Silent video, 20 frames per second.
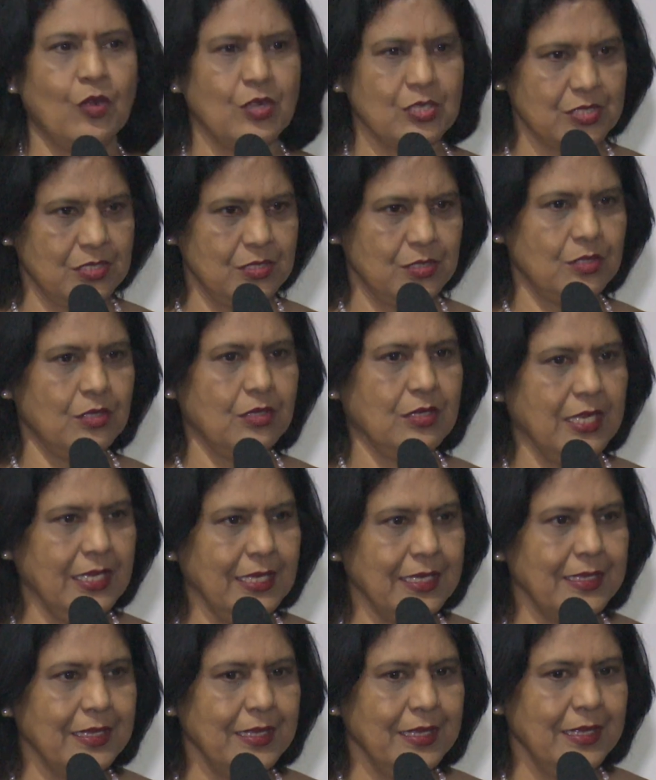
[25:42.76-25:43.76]
walks into your
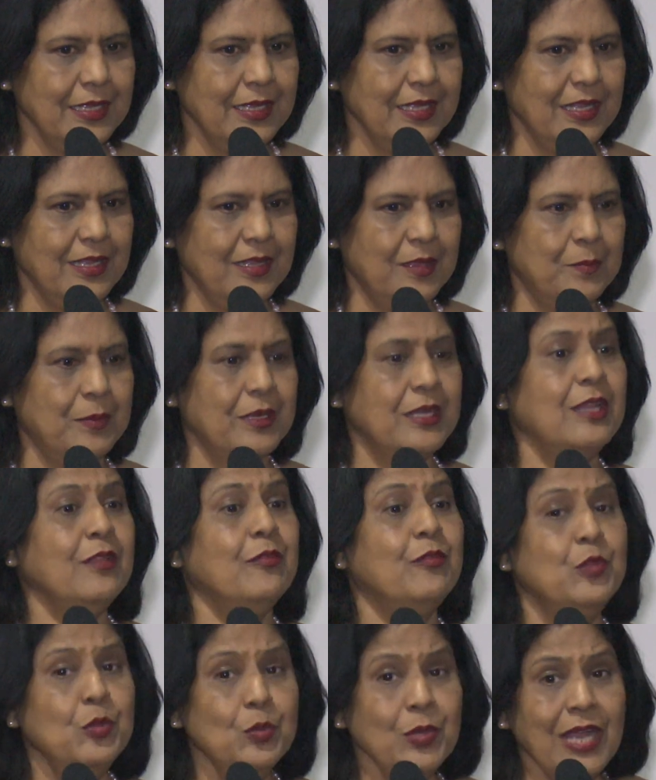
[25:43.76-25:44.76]
clinic. But
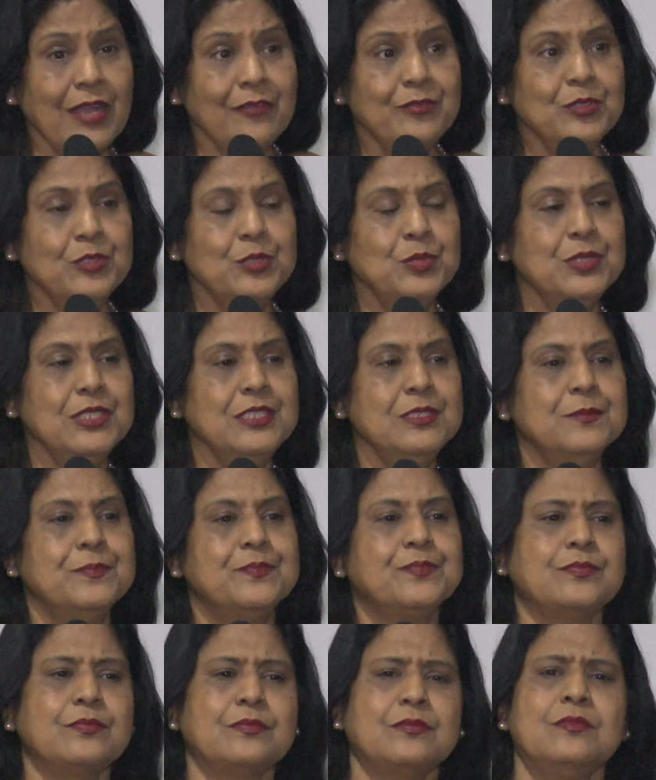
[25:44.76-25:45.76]
if you have to do it,
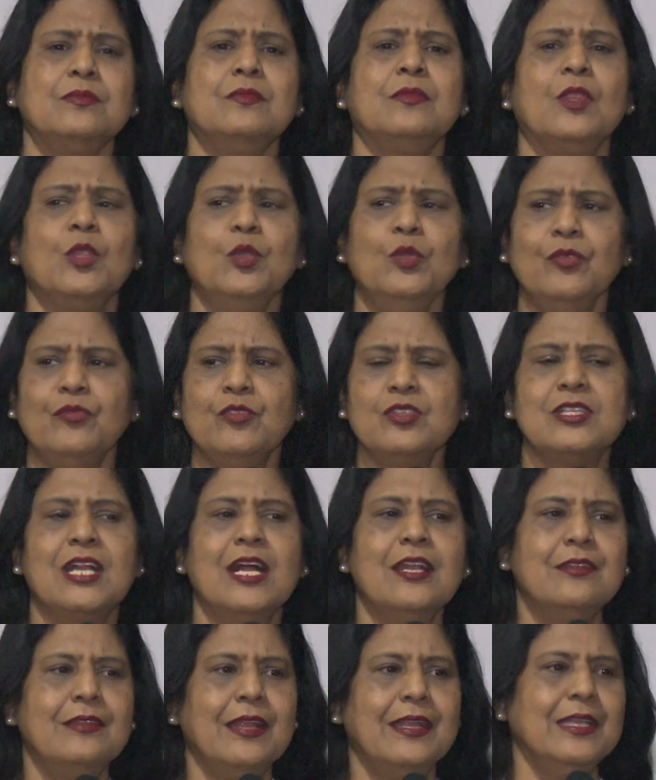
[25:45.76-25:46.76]
you have to
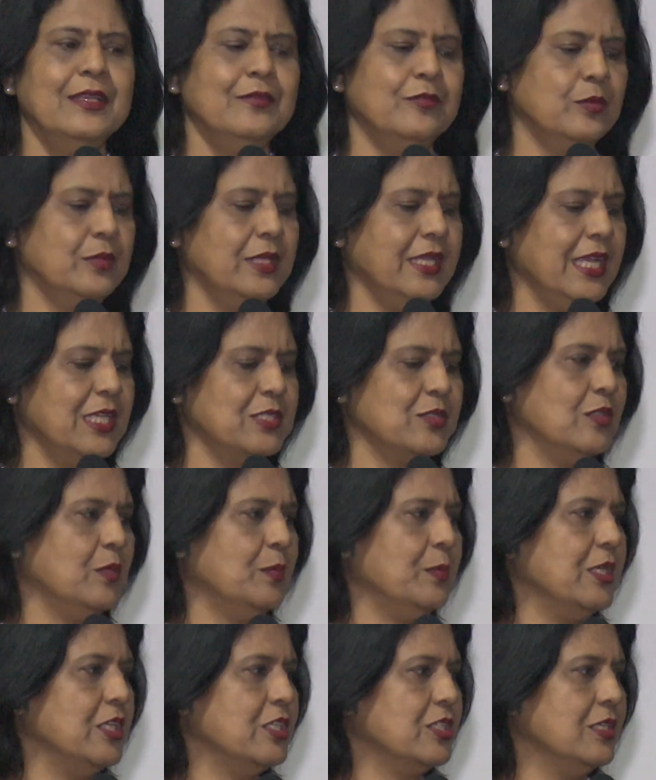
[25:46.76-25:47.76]
start writing from the age of the
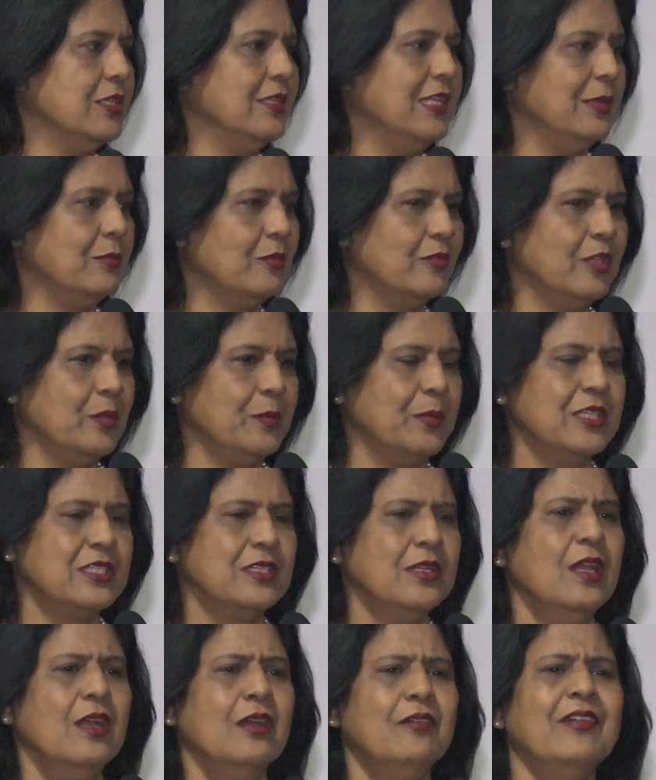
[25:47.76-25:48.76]
patient, name of the
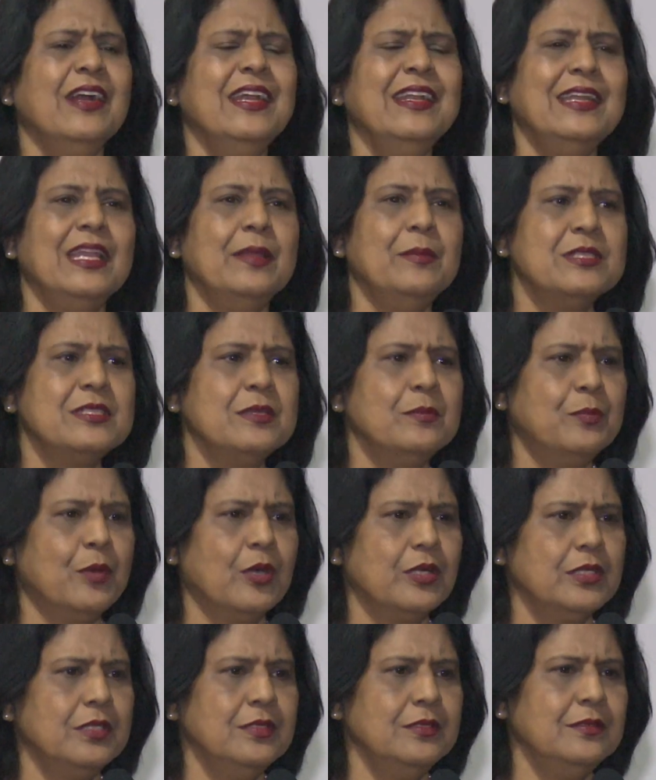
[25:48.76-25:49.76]
patient. Why name is
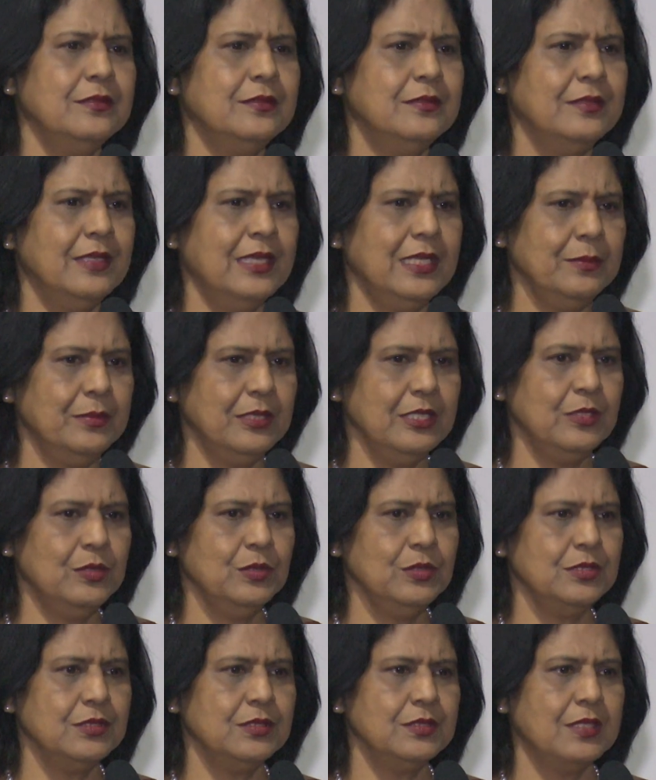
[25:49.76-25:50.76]
important? Anybody
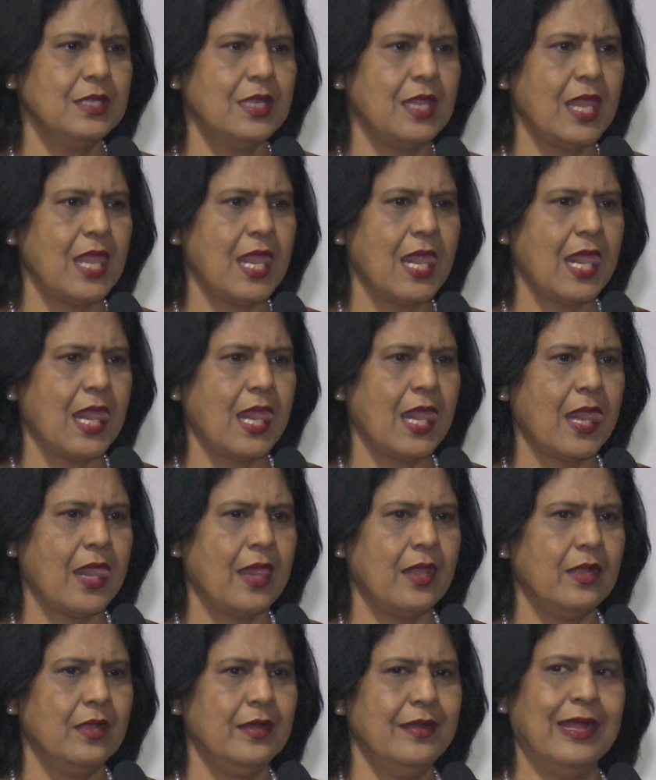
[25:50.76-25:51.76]
knows?
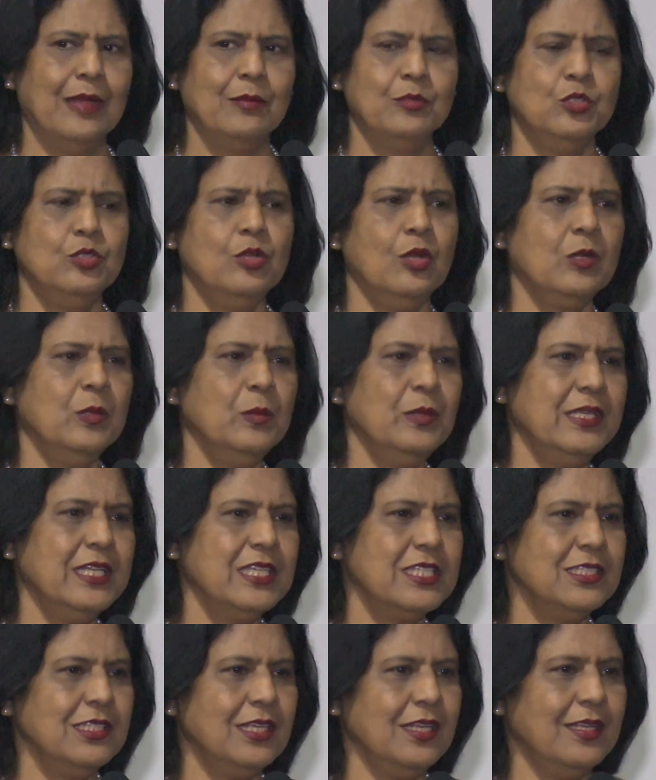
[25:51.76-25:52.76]
Naam to
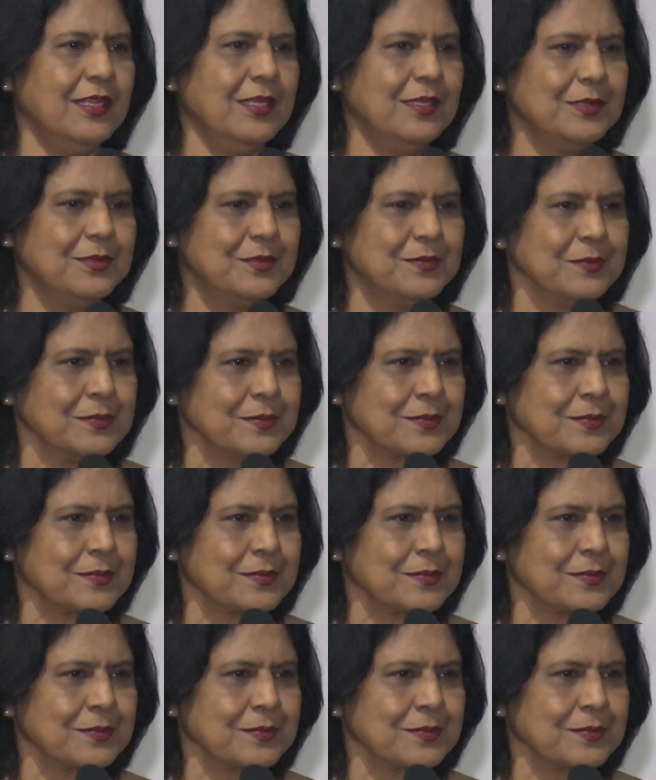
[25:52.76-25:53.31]
documentation ke liye.